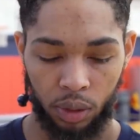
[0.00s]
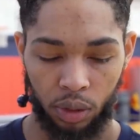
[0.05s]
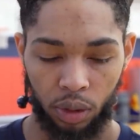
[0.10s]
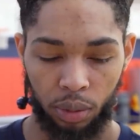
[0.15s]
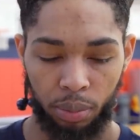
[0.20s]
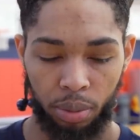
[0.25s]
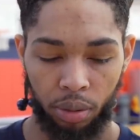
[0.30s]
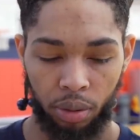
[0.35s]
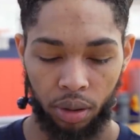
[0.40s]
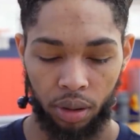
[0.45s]
the
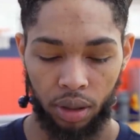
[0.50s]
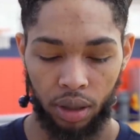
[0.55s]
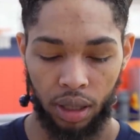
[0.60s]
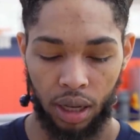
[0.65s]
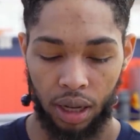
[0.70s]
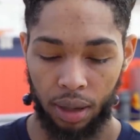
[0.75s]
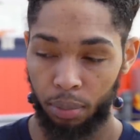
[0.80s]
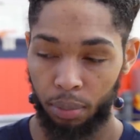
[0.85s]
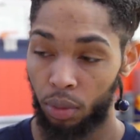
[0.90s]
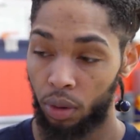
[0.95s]
three-pointer a
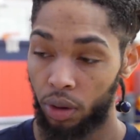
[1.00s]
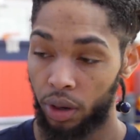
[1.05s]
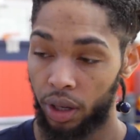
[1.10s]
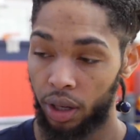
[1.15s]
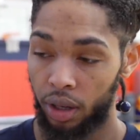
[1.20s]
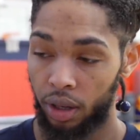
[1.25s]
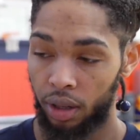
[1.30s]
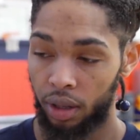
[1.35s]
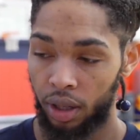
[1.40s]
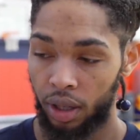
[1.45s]
lot more
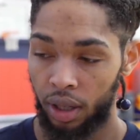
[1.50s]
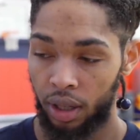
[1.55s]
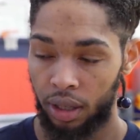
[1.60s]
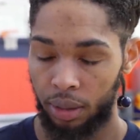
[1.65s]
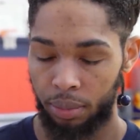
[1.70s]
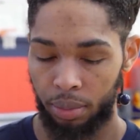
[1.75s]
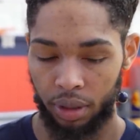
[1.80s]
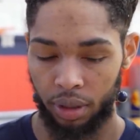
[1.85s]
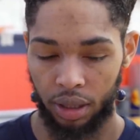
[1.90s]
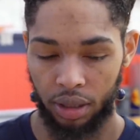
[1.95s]
here,
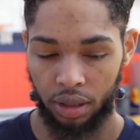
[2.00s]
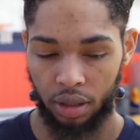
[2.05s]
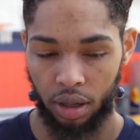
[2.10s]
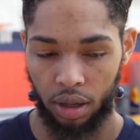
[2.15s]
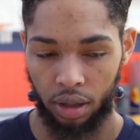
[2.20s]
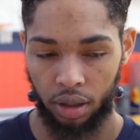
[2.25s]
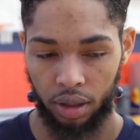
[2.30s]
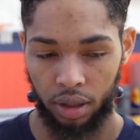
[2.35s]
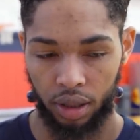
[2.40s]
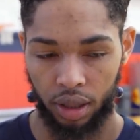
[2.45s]
but that's
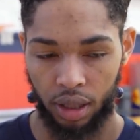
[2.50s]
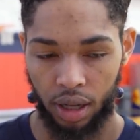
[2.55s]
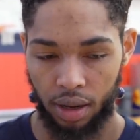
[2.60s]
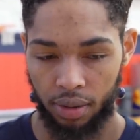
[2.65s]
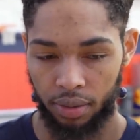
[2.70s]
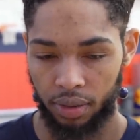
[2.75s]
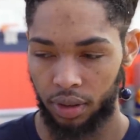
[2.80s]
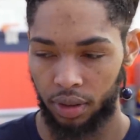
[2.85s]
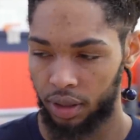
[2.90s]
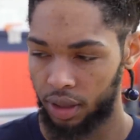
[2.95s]
all in the
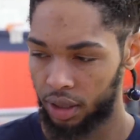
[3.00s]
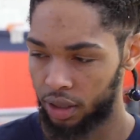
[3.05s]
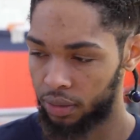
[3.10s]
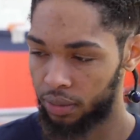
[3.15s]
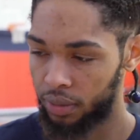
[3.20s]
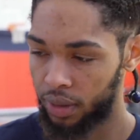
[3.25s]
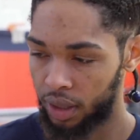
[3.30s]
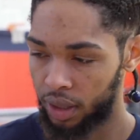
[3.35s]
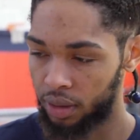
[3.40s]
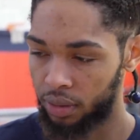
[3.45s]
confidence
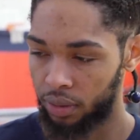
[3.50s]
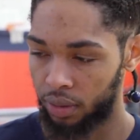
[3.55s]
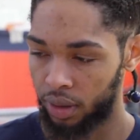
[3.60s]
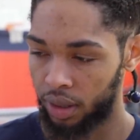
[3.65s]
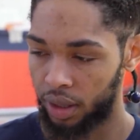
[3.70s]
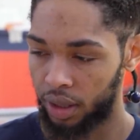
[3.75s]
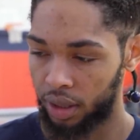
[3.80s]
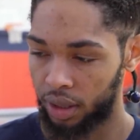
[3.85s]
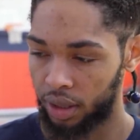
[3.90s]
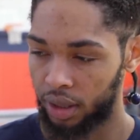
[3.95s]
that's
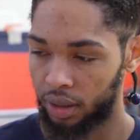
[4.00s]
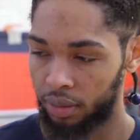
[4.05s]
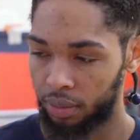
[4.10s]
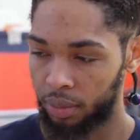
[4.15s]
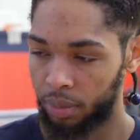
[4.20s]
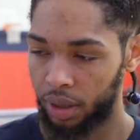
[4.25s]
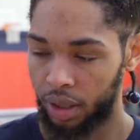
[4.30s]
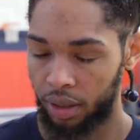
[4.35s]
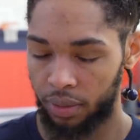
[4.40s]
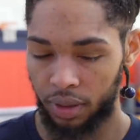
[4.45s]
Fred giving
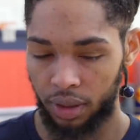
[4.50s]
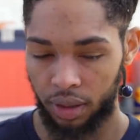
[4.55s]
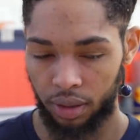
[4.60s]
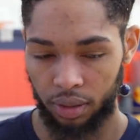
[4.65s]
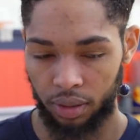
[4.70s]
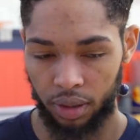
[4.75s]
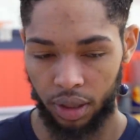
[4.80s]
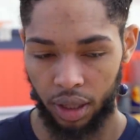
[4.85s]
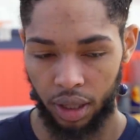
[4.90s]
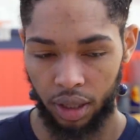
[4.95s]
me every
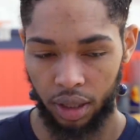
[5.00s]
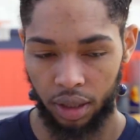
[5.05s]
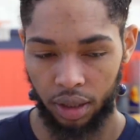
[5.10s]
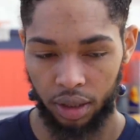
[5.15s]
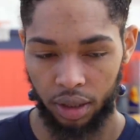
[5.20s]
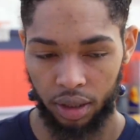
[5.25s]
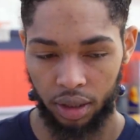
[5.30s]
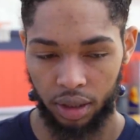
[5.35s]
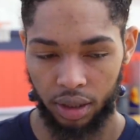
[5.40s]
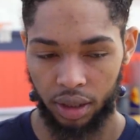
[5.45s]
single day
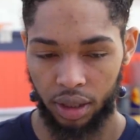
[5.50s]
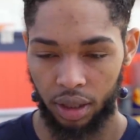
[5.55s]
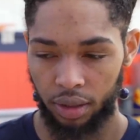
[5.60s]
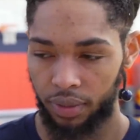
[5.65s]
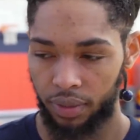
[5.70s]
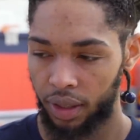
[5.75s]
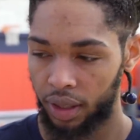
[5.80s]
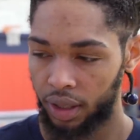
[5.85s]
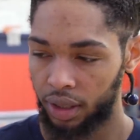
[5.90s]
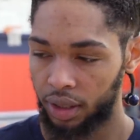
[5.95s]
and the stuff
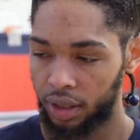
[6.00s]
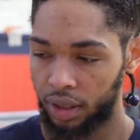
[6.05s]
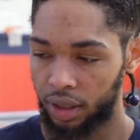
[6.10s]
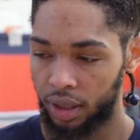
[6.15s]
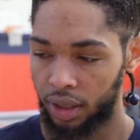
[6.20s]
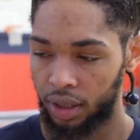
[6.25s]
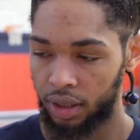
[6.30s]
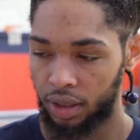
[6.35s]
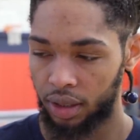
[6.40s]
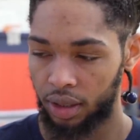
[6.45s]
that he
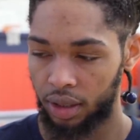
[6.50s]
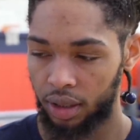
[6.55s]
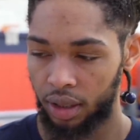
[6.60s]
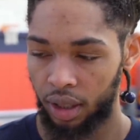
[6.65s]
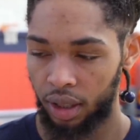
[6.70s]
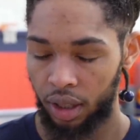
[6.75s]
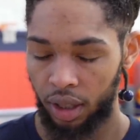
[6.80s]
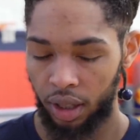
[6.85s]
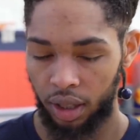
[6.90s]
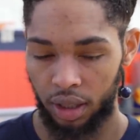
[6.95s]
does and
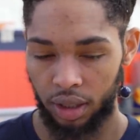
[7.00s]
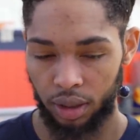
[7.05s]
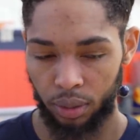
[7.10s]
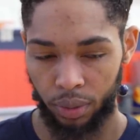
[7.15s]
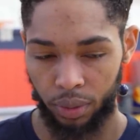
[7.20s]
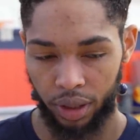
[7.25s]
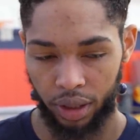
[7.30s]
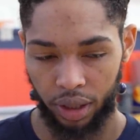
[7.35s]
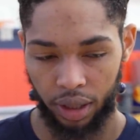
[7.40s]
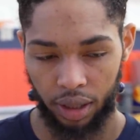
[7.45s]
his
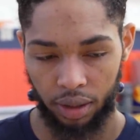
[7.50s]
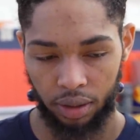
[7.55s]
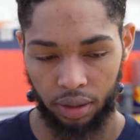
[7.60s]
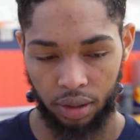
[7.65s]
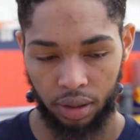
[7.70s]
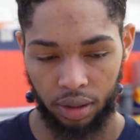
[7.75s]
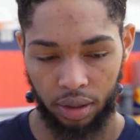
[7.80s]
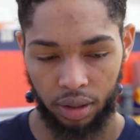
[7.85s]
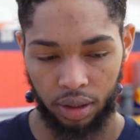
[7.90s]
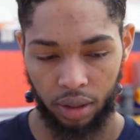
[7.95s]

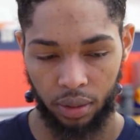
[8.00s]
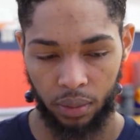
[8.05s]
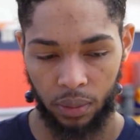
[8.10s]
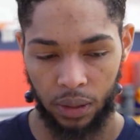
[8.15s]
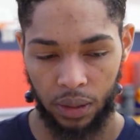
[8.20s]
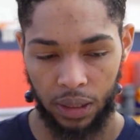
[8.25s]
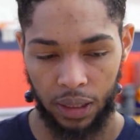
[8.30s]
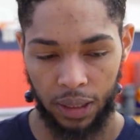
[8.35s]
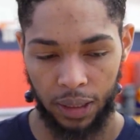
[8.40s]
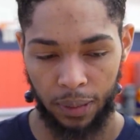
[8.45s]
workouts.
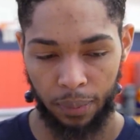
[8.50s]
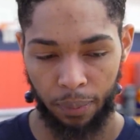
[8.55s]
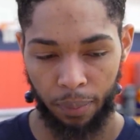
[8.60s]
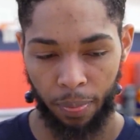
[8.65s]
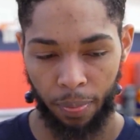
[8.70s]
So